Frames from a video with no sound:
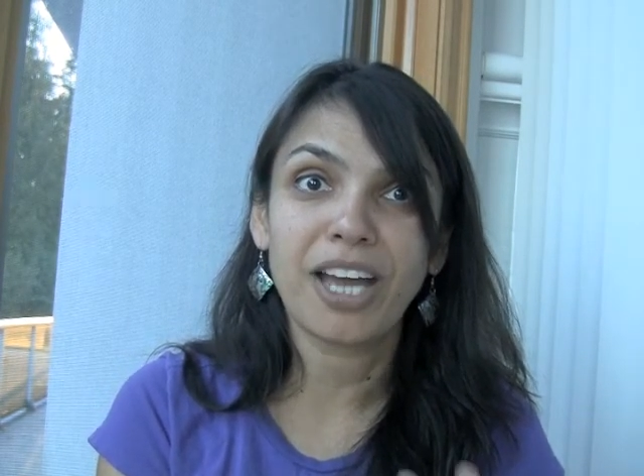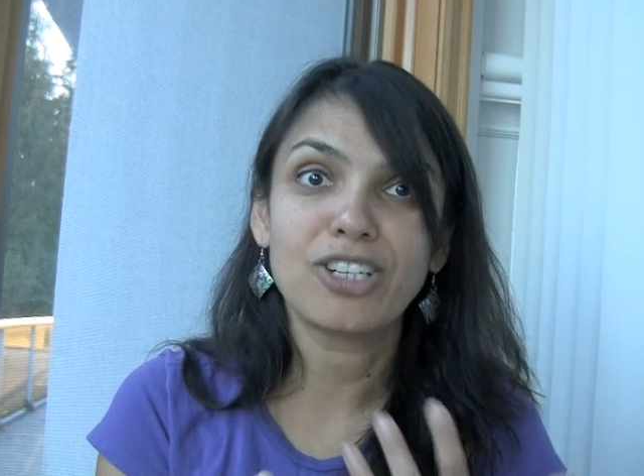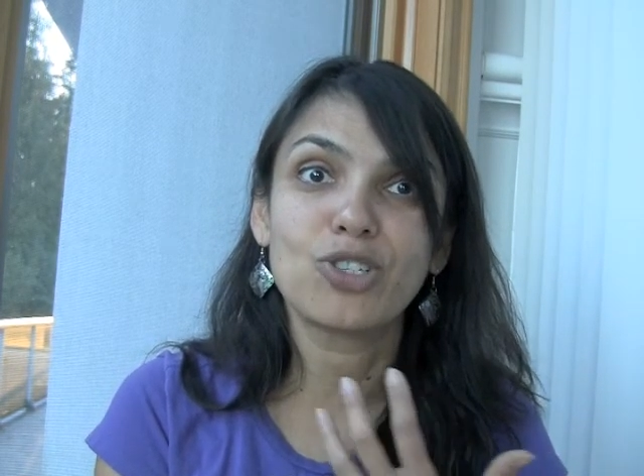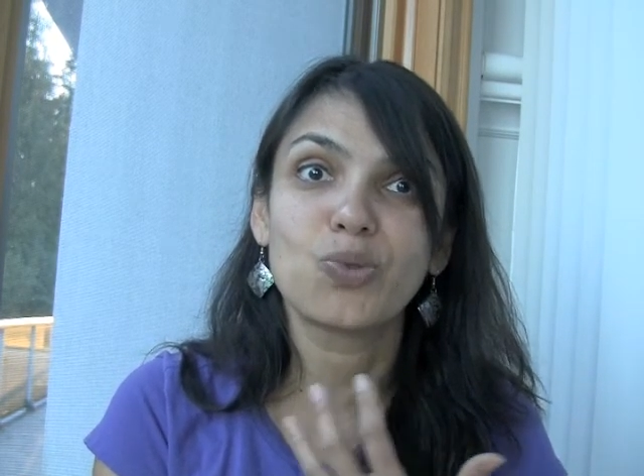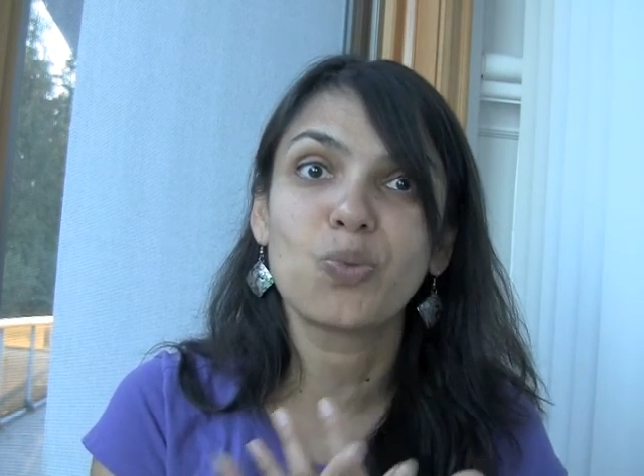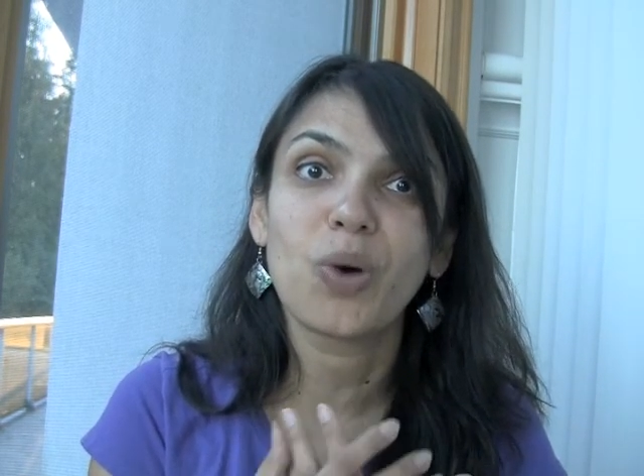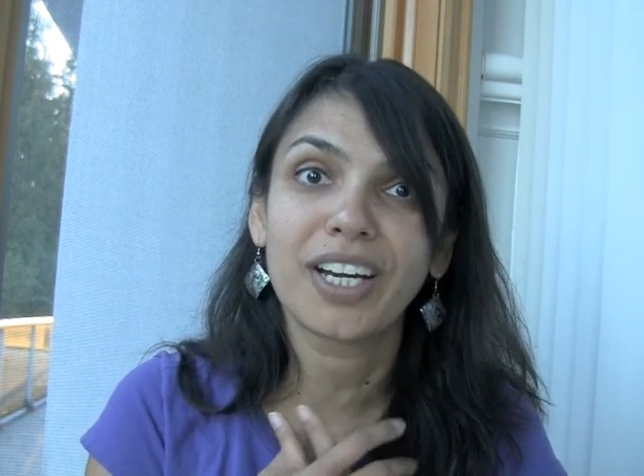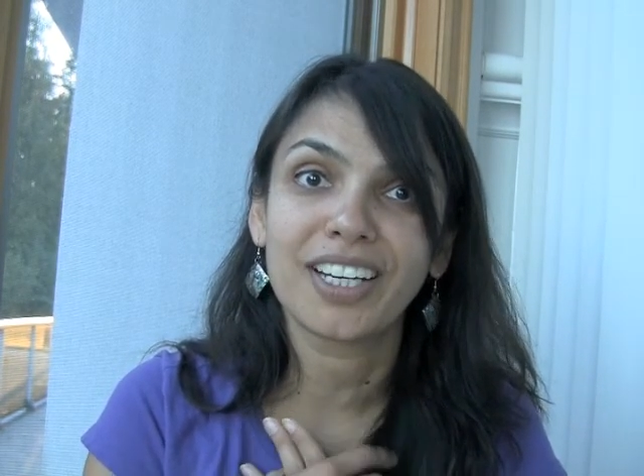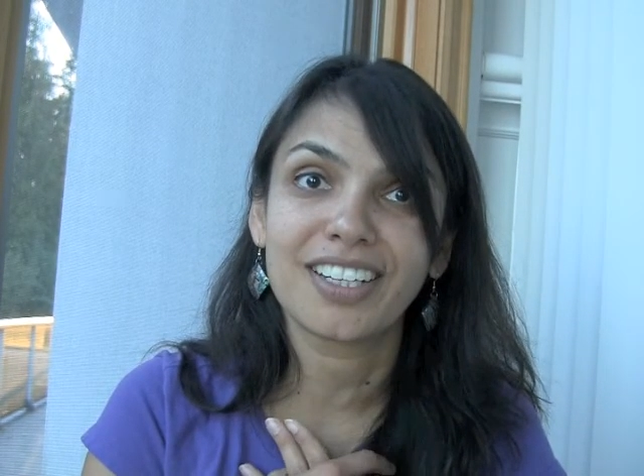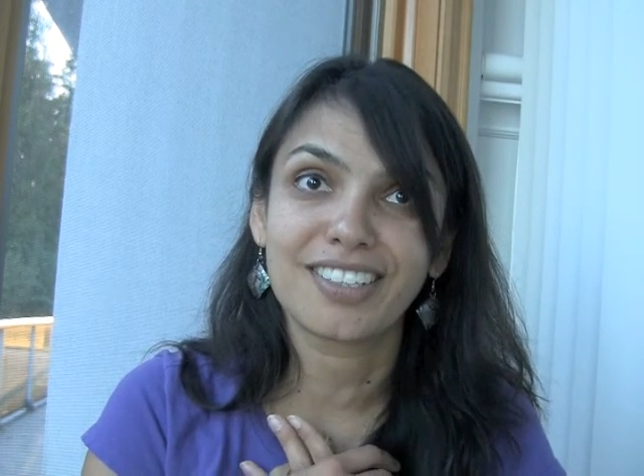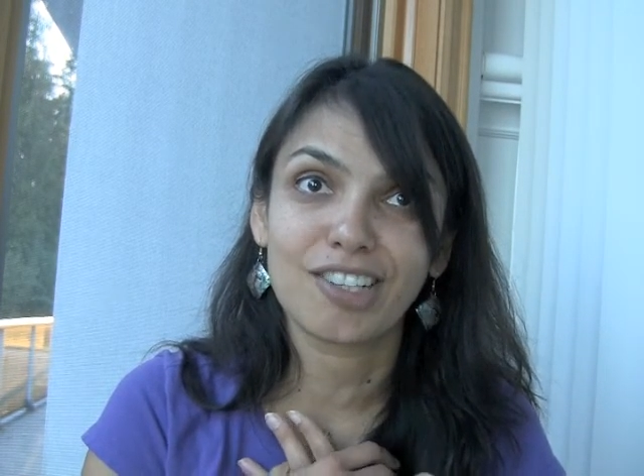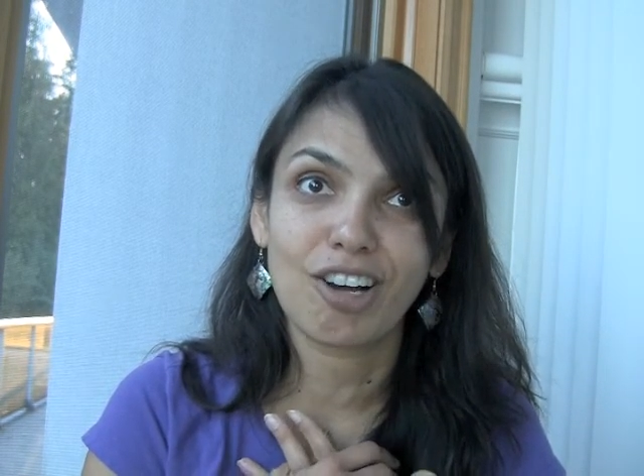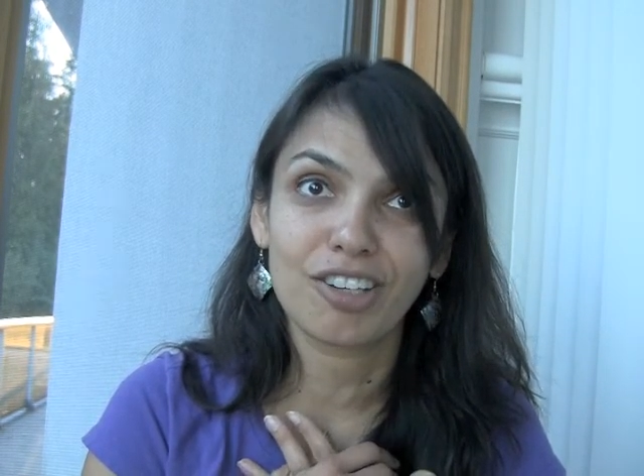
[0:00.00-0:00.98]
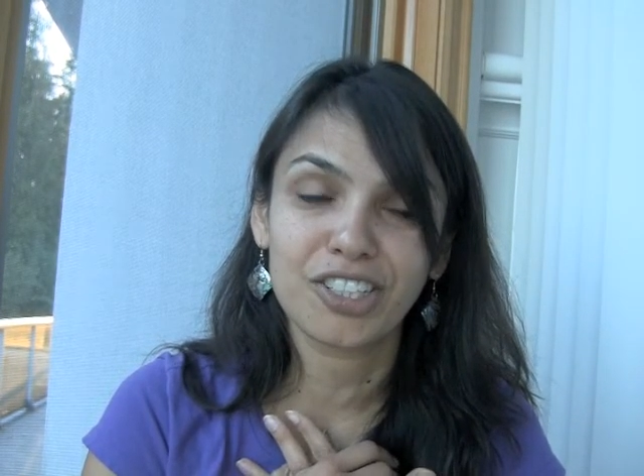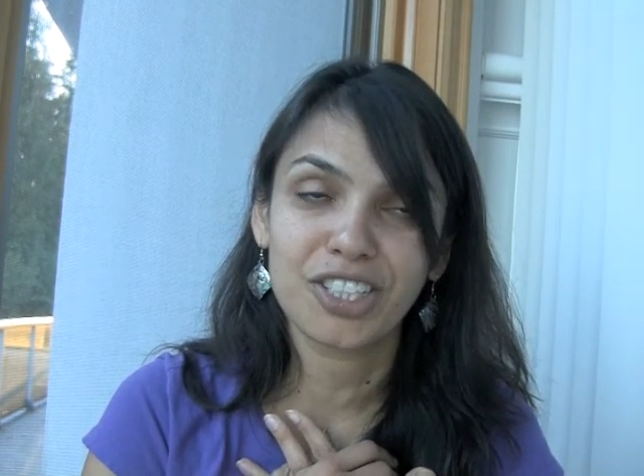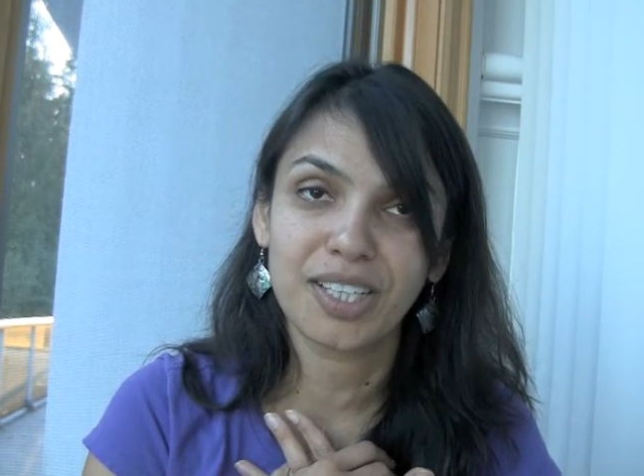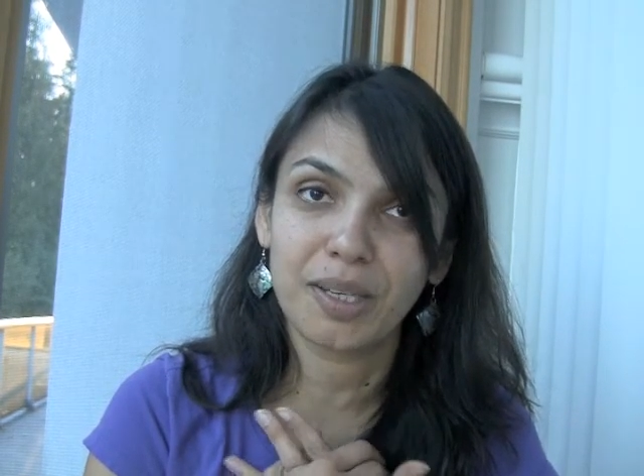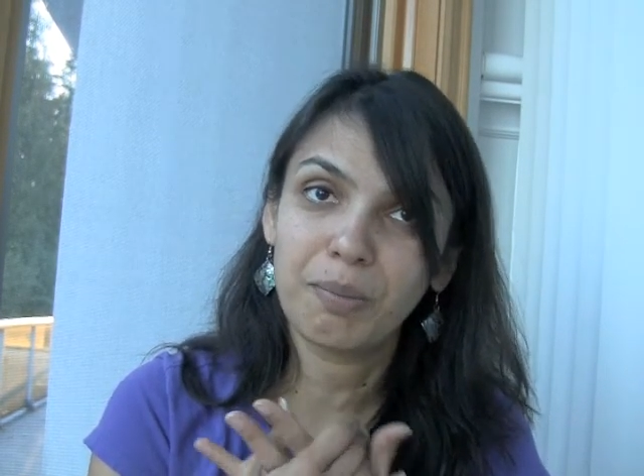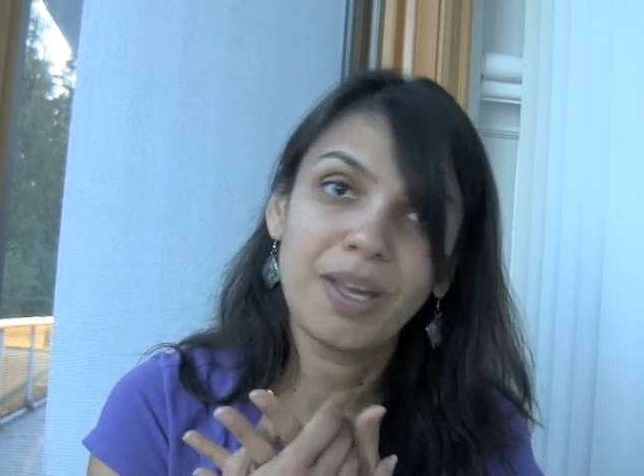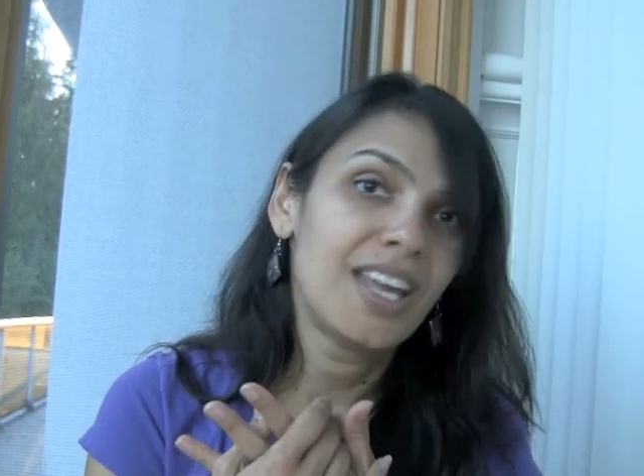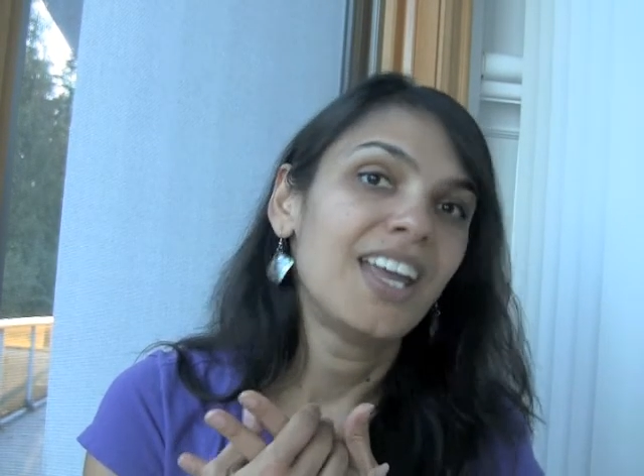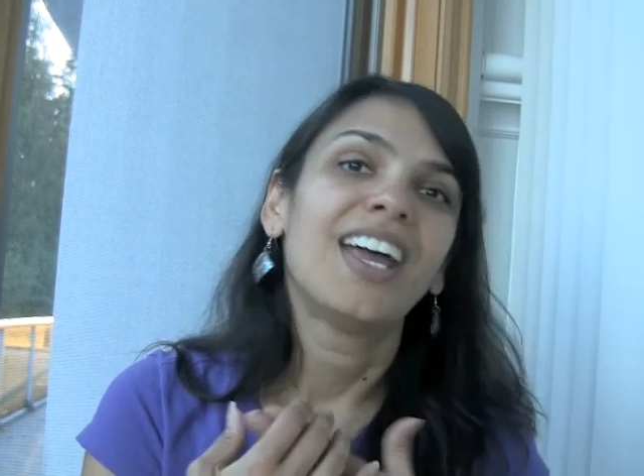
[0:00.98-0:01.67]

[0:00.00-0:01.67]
I just wanted to talk to him.